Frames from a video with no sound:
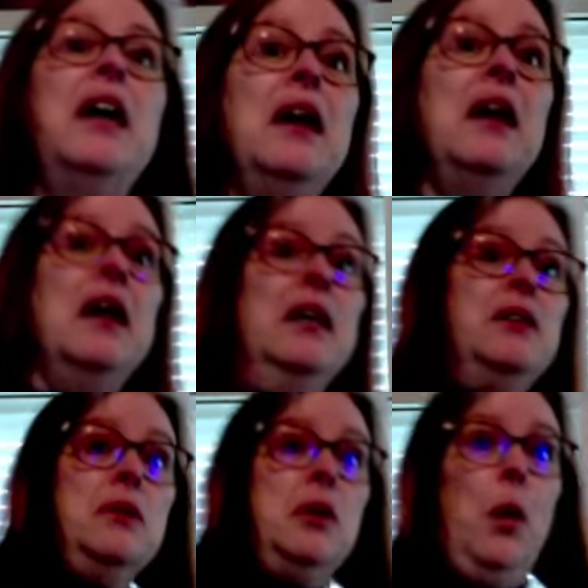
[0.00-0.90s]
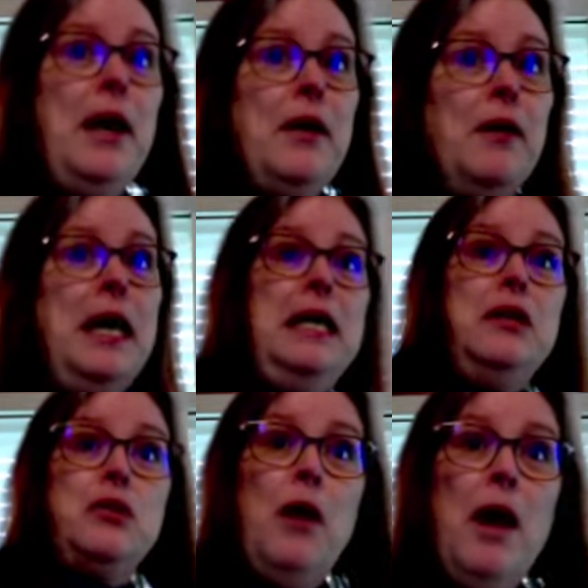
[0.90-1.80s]
isn't quite ready to
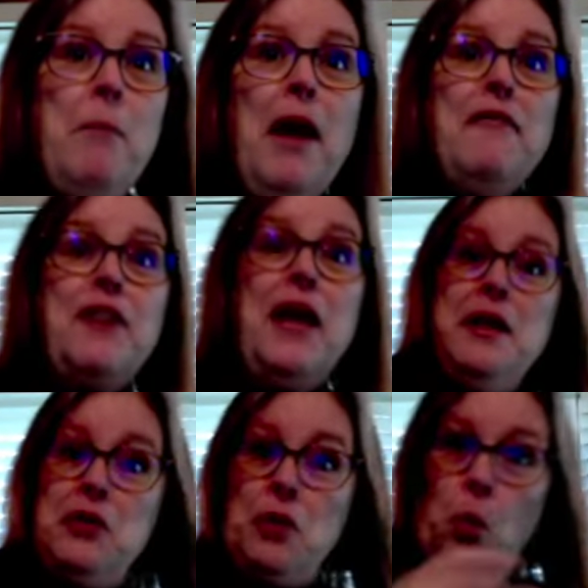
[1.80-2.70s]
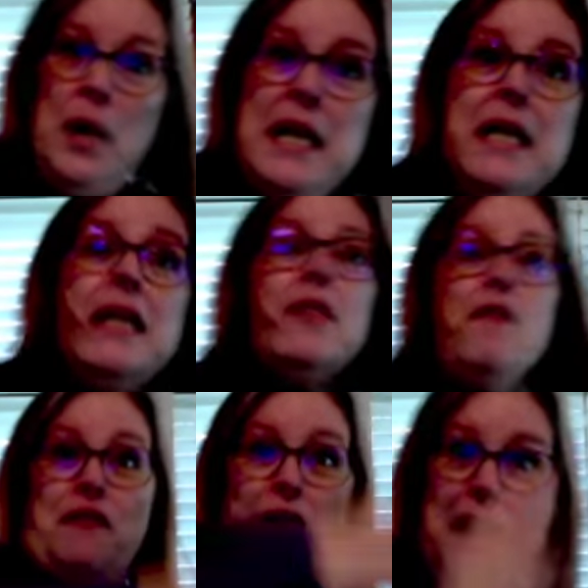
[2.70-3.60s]
drop off yet, and the wind and the
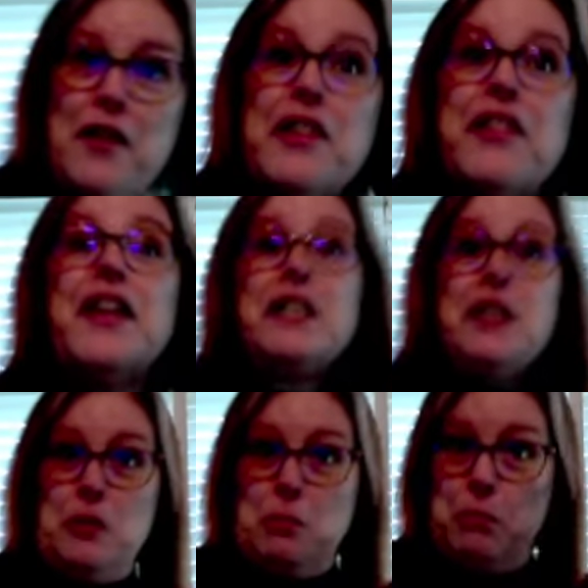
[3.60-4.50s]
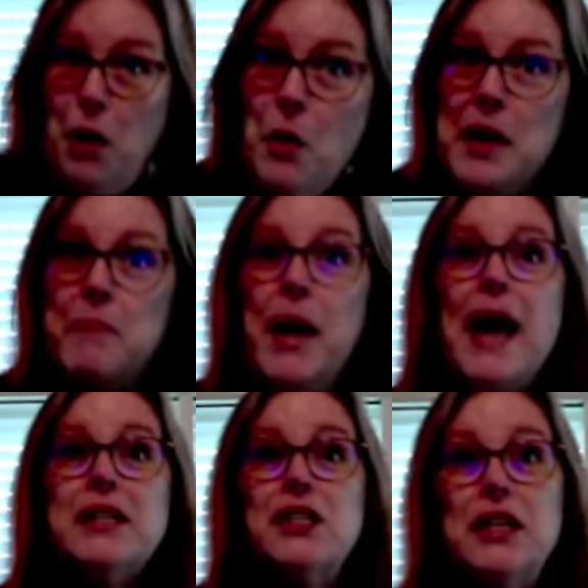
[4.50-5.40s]
fire and things that are blowing past it